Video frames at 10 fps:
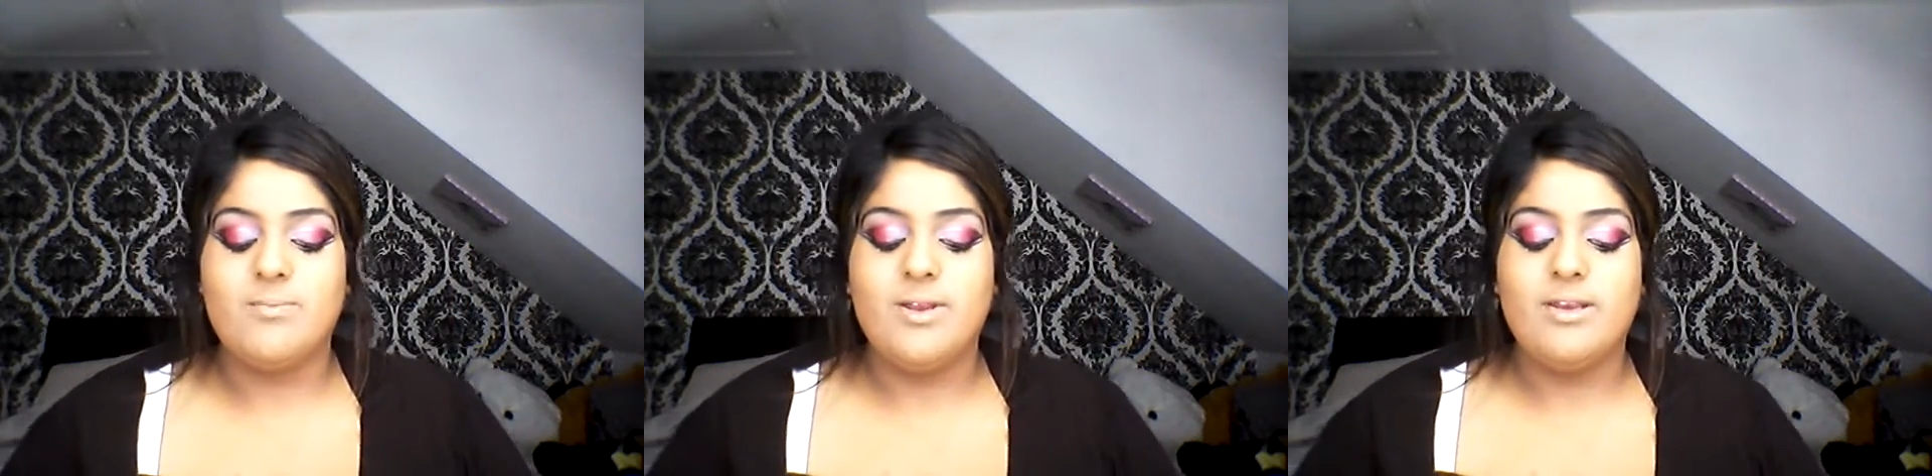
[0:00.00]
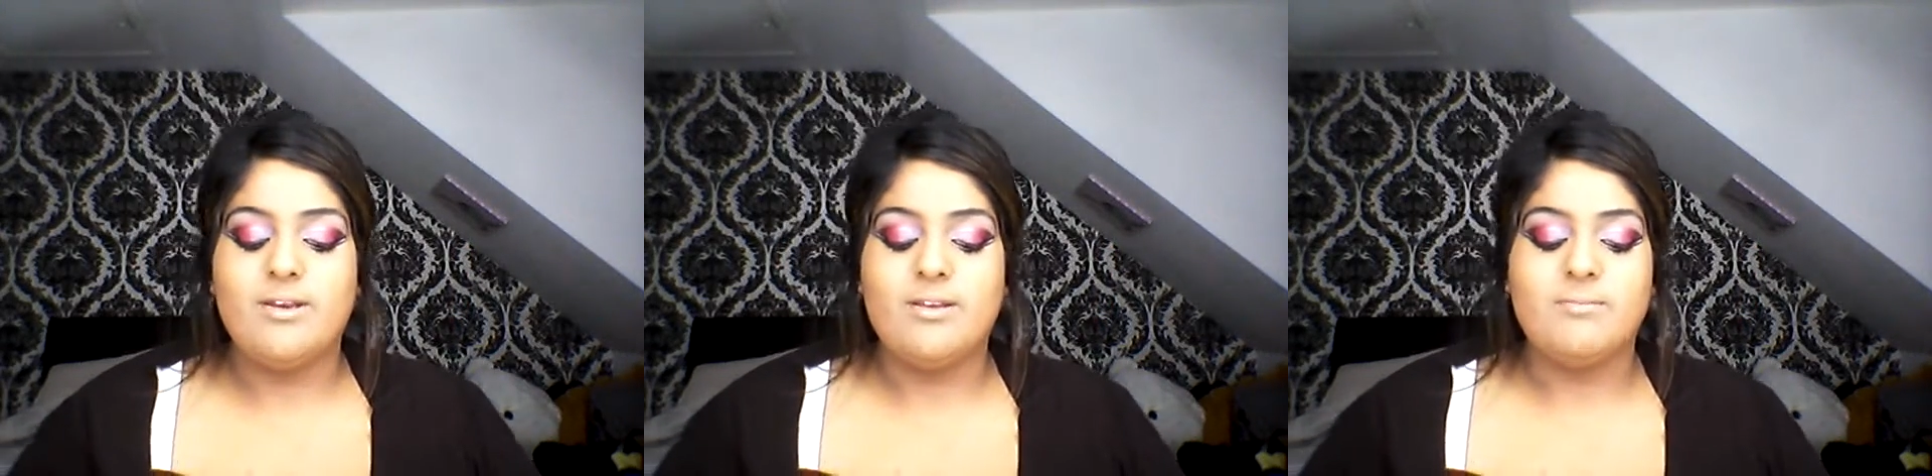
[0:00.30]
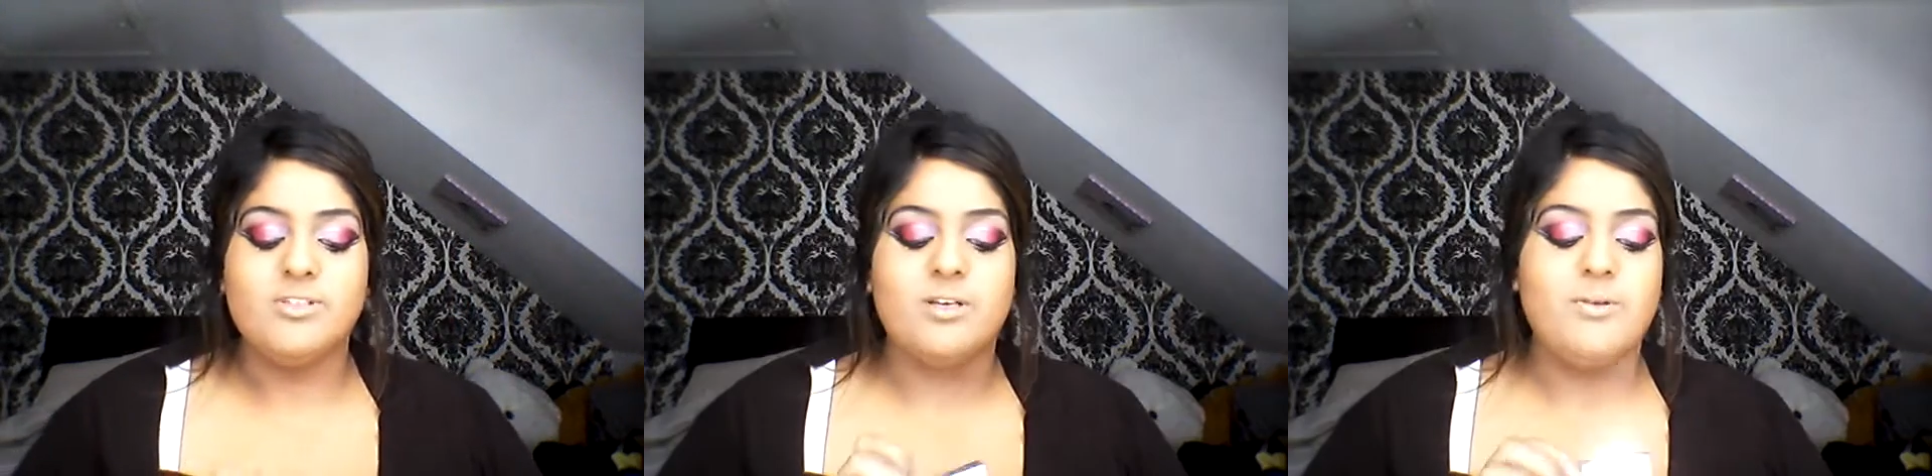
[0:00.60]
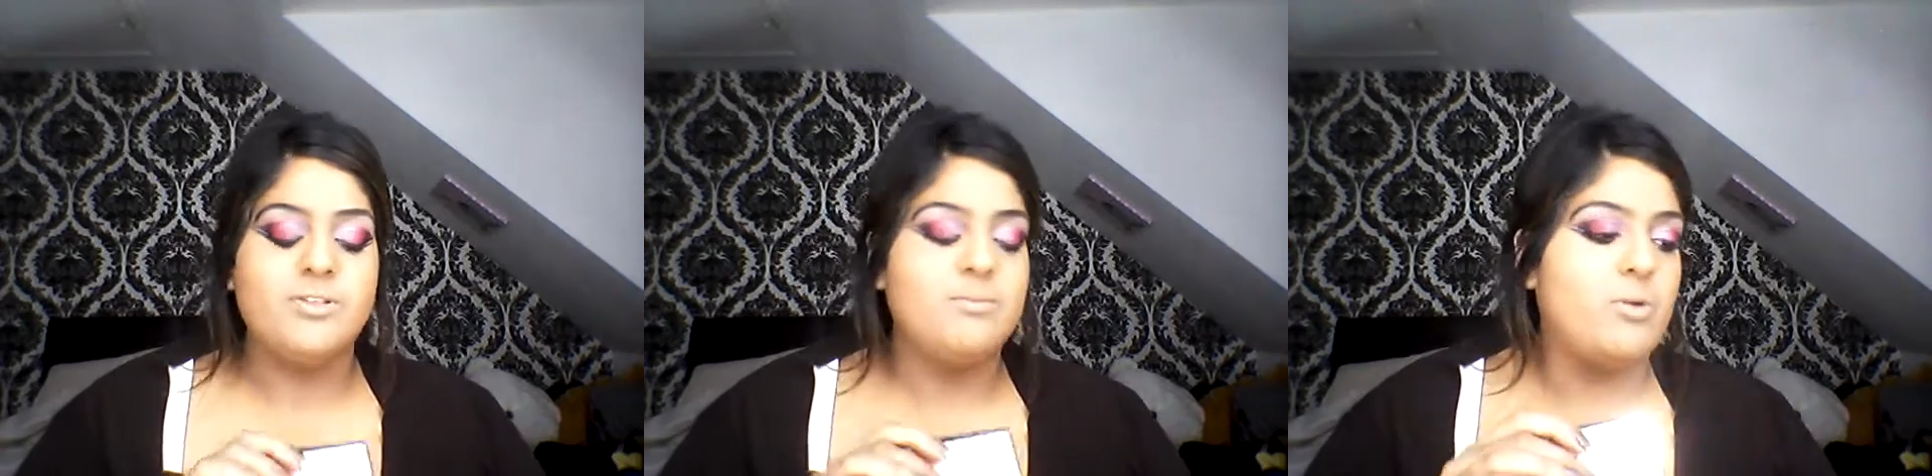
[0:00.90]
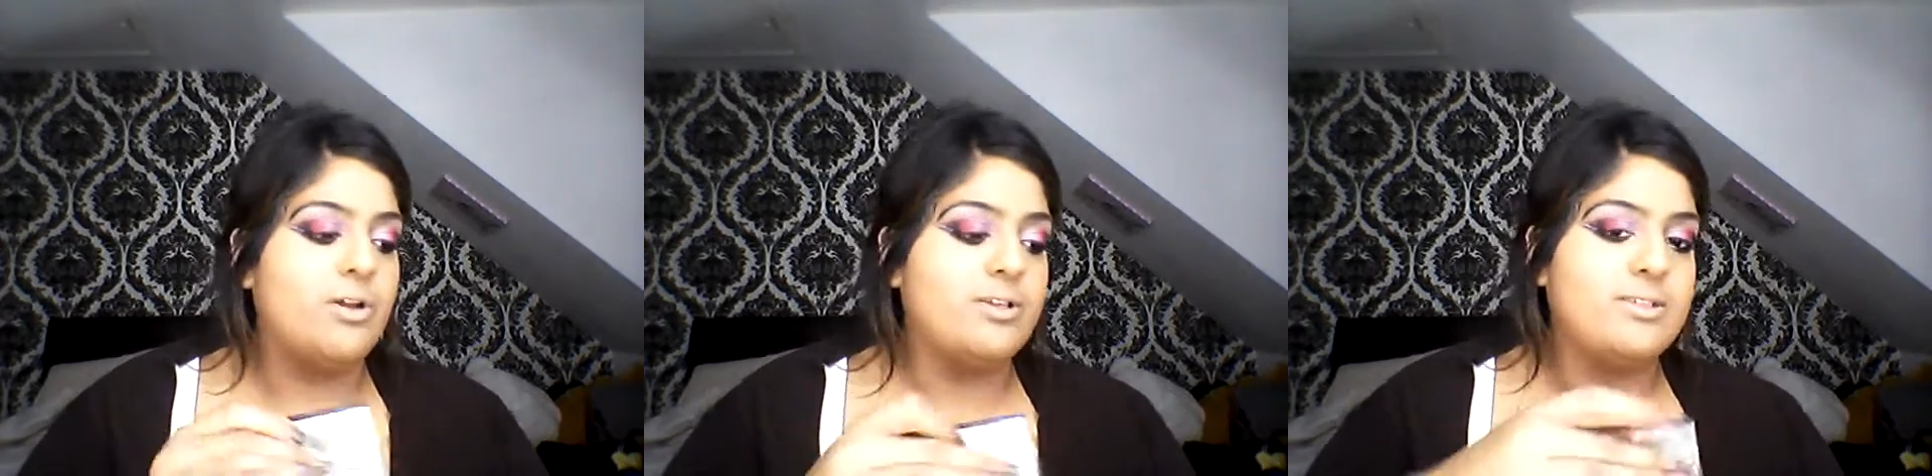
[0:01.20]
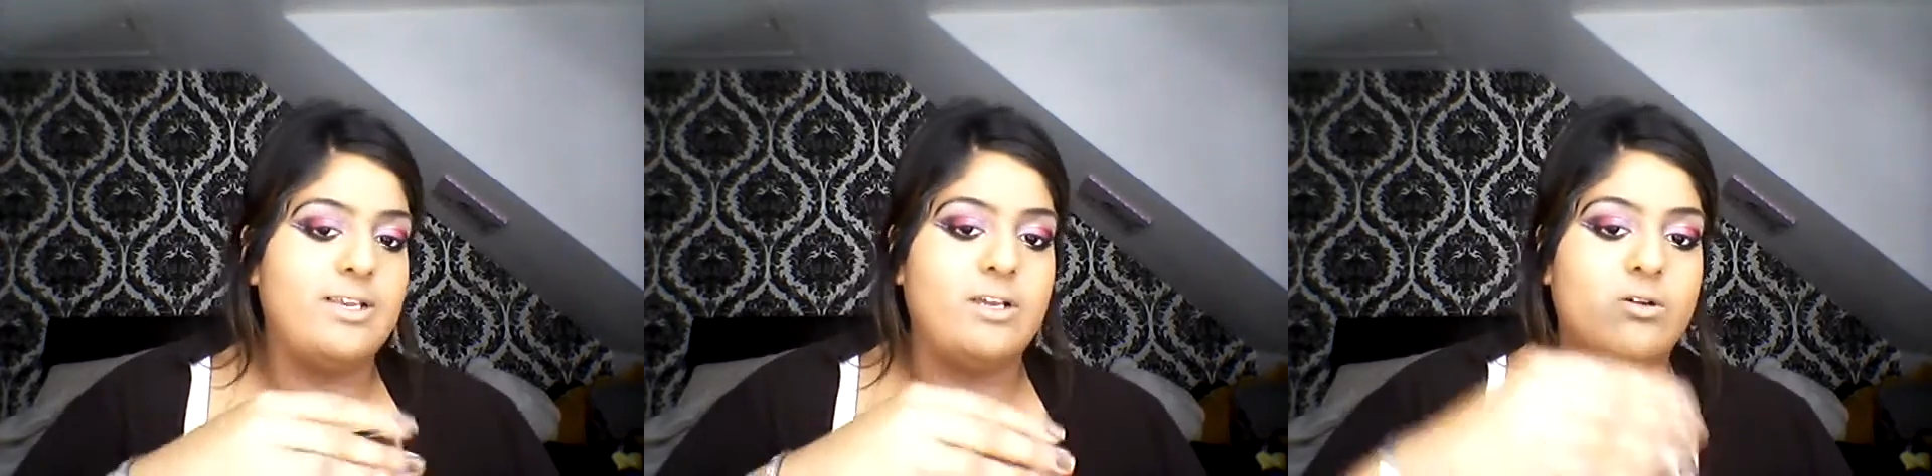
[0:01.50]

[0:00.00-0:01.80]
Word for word: opinion. I'm just going to be using my Sleek